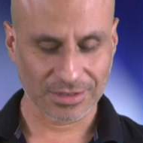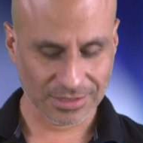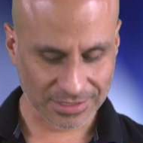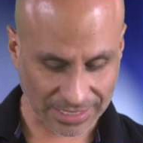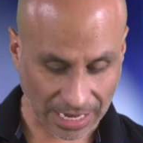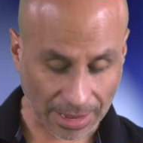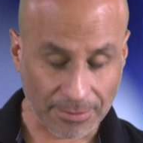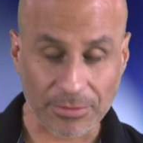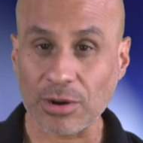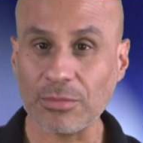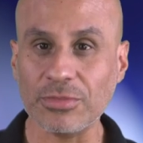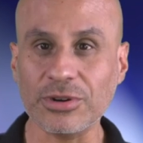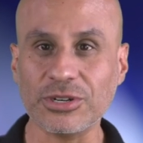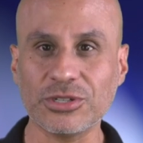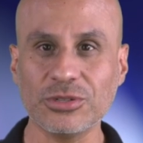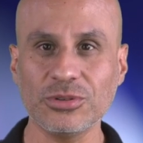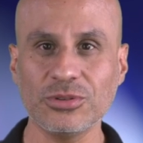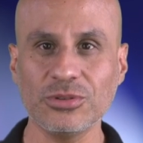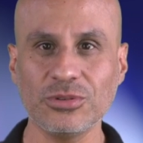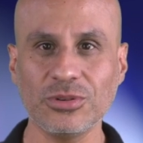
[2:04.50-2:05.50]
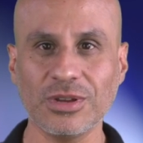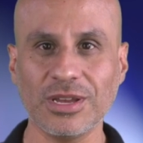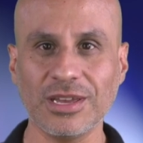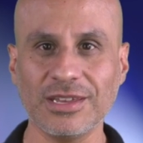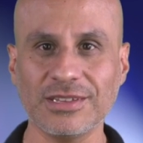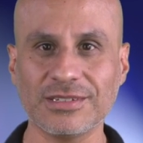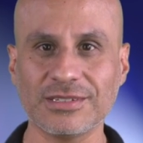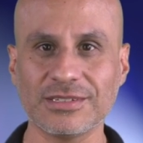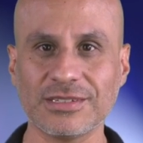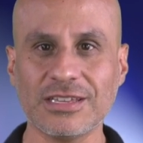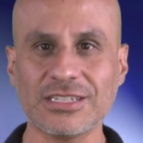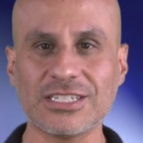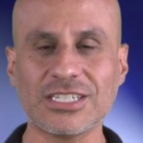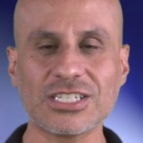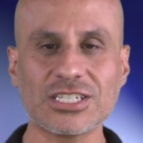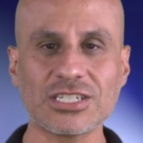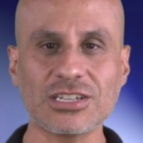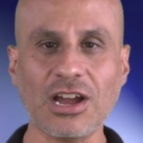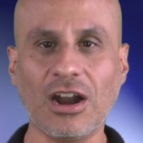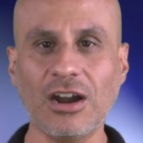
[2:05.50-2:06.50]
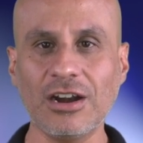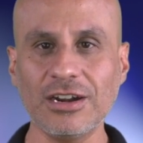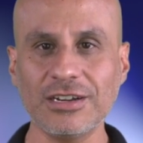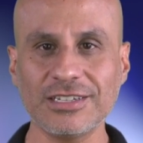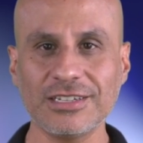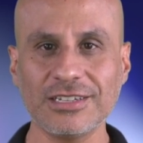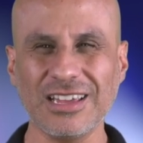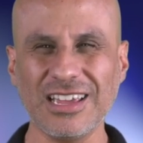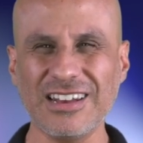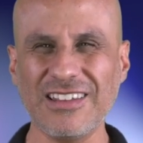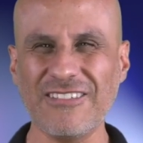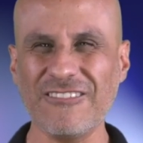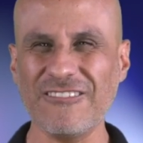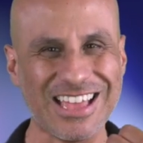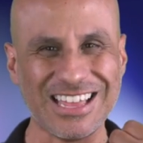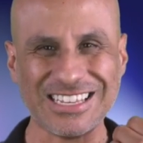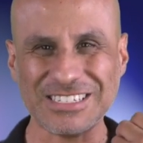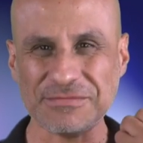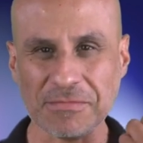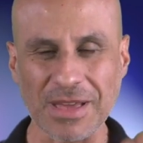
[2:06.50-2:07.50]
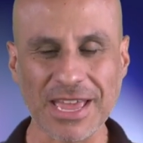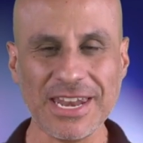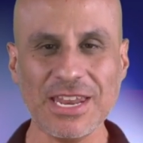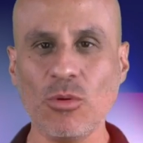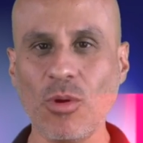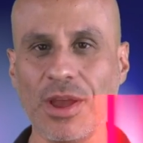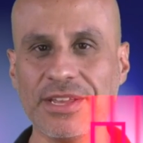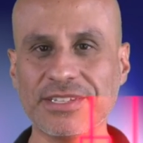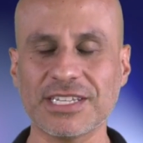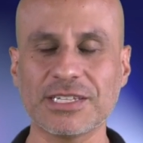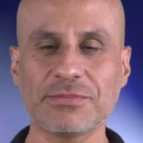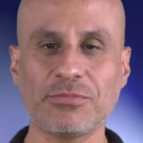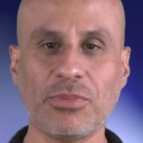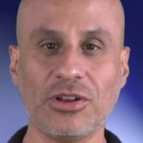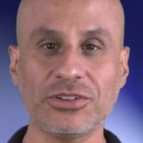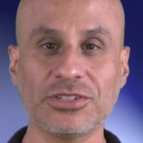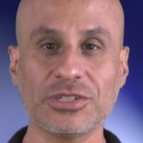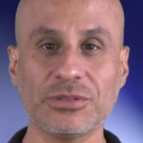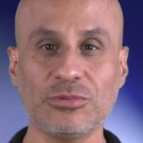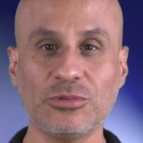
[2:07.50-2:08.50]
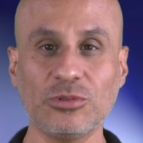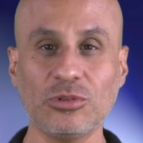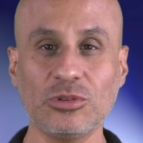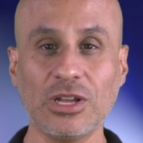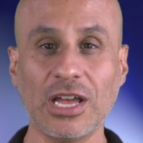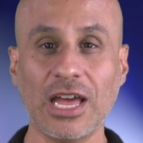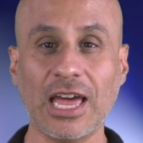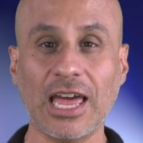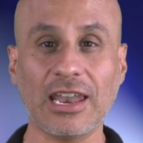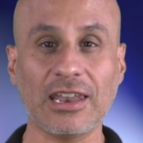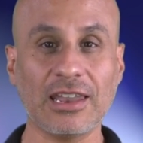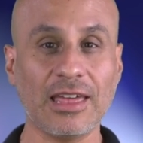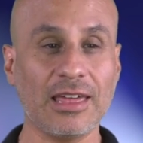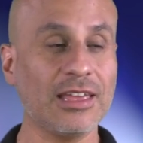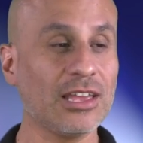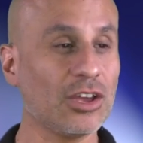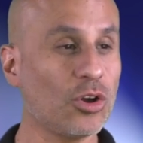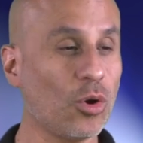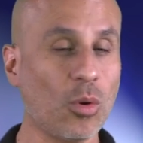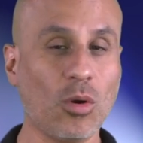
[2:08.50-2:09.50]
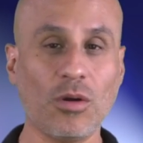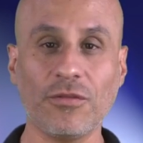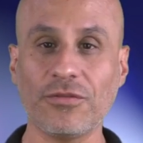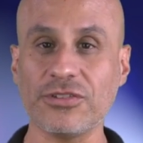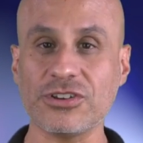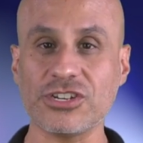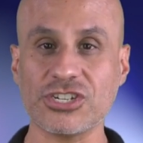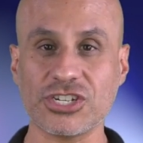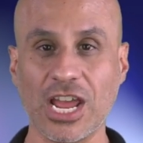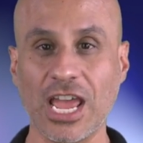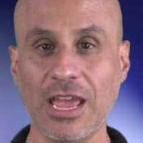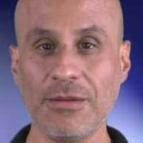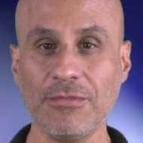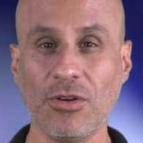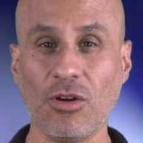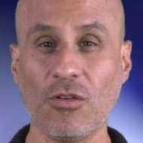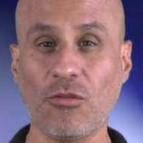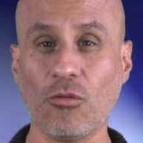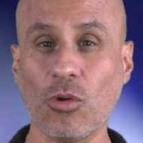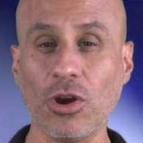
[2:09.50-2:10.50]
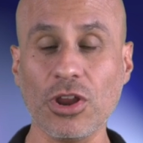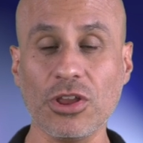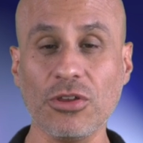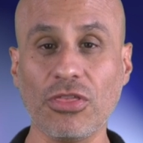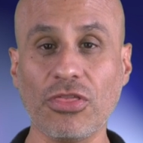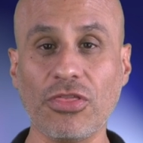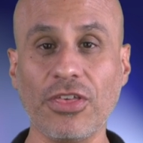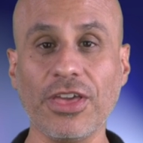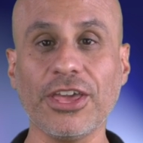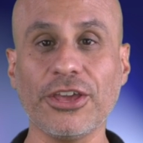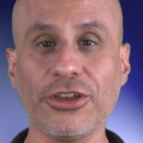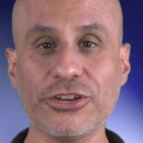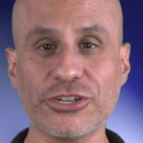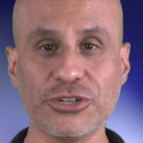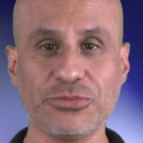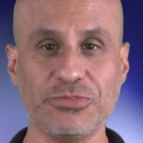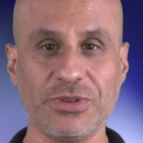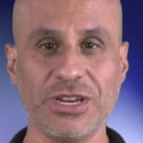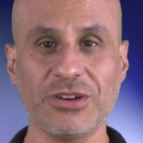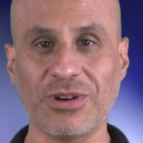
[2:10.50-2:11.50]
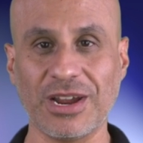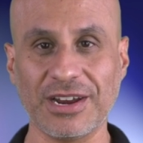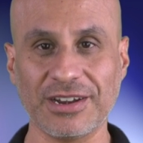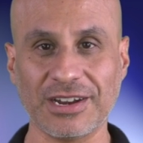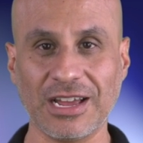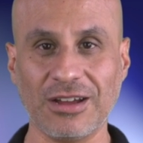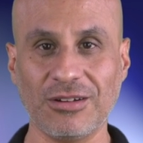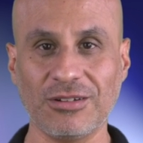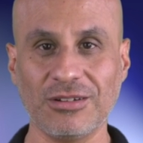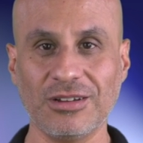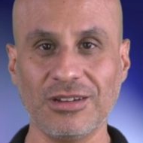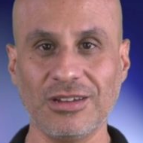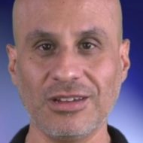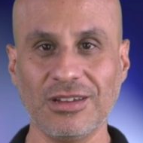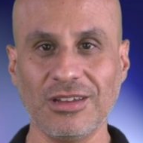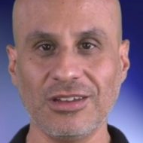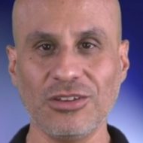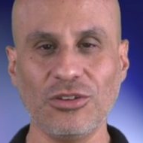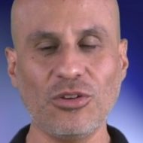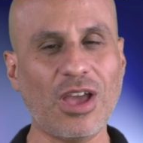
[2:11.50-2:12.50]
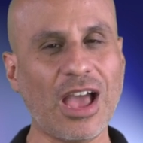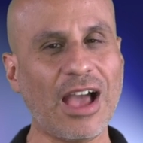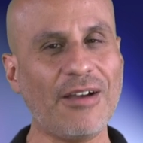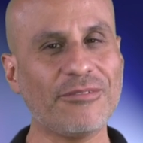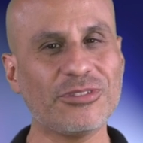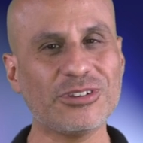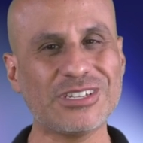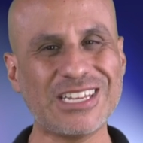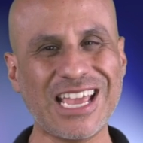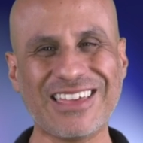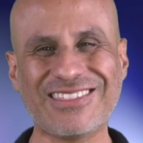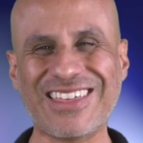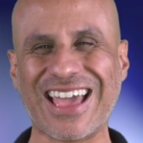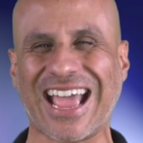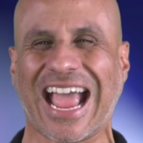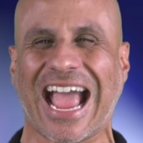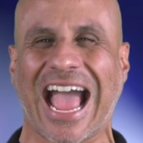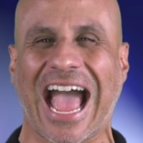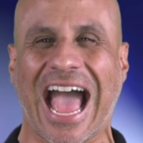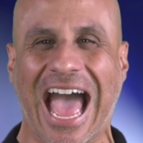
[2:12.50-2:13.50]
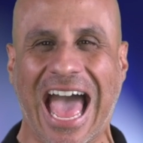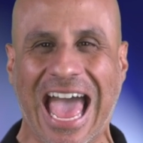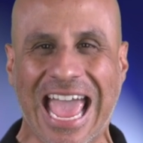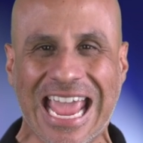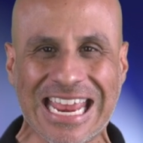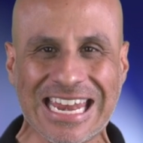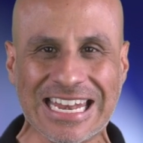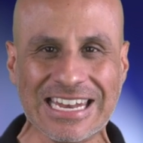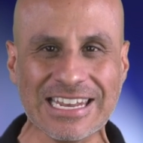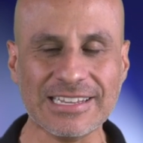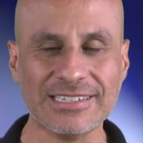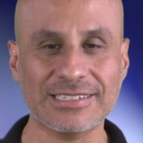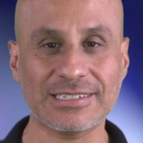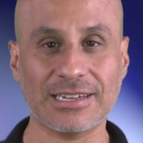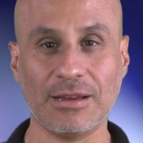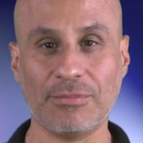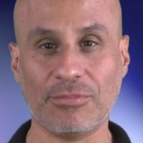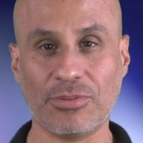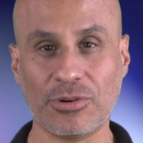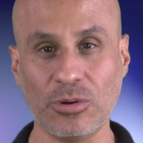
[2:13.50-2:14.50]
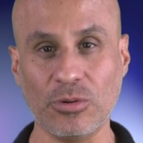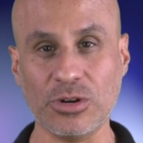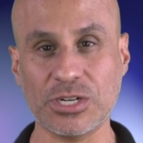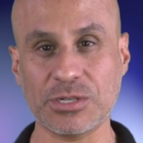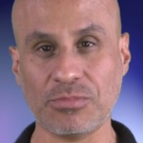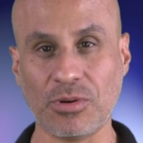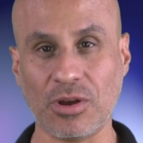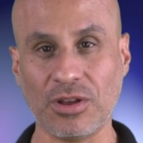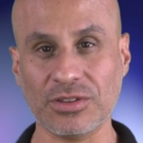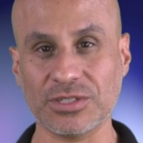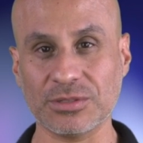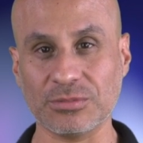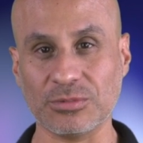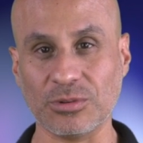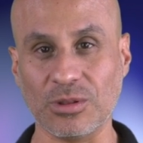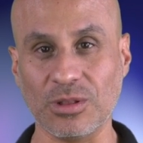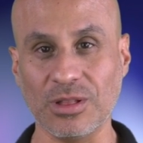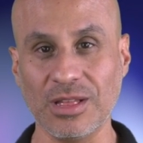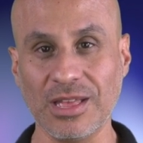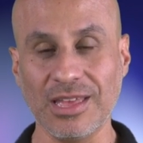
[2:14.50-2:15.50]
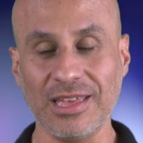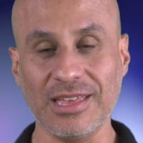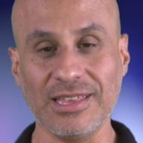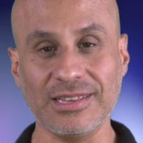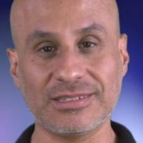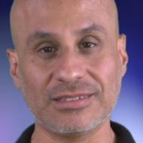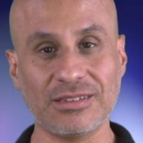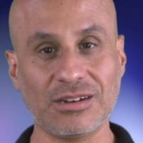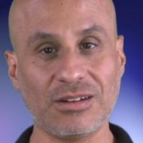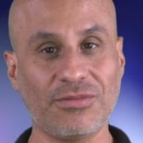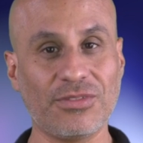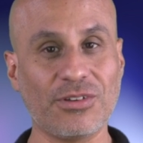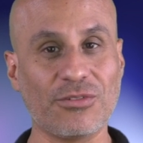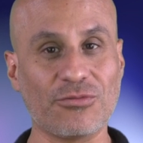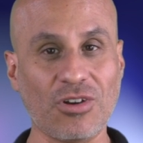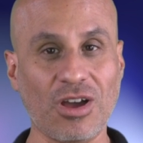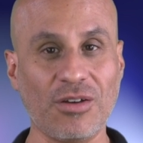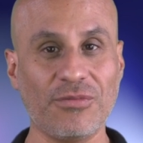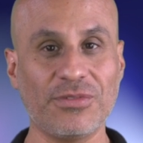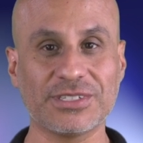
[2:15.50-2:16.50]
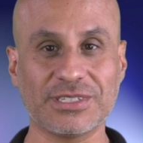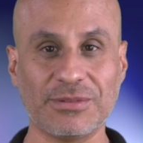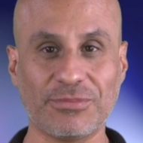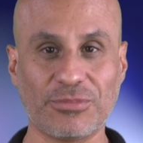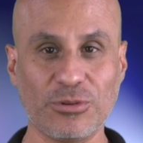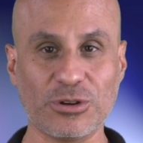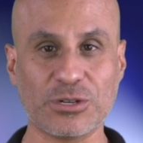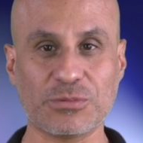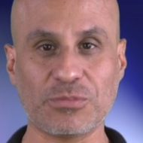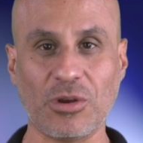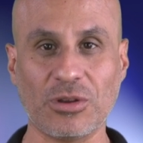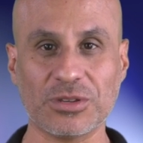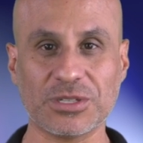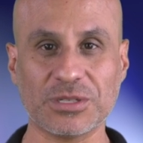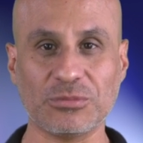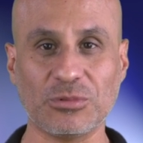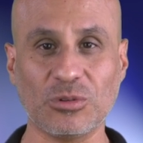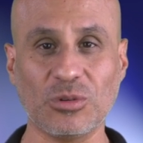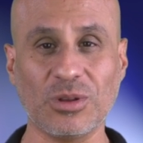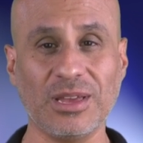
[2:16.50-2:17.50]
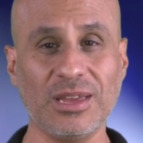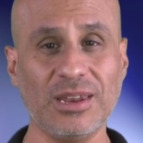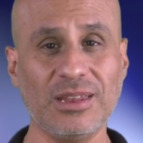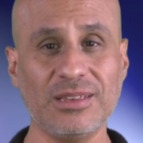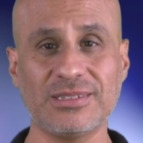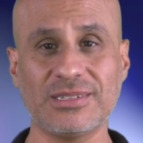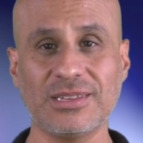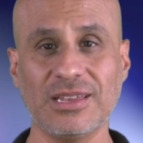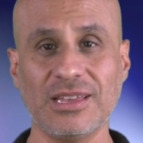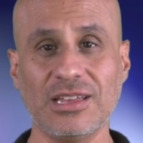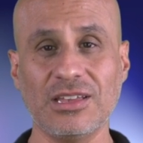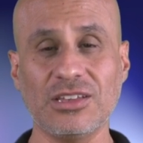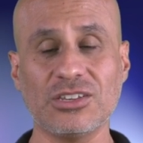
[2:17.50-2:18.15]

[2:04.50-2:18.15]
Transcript: Step number two is start in a, as many ways as possible, letting go of the shame of where you think you should be right now. You have to take the kindest approach possible instead of the roughest approach possible. It is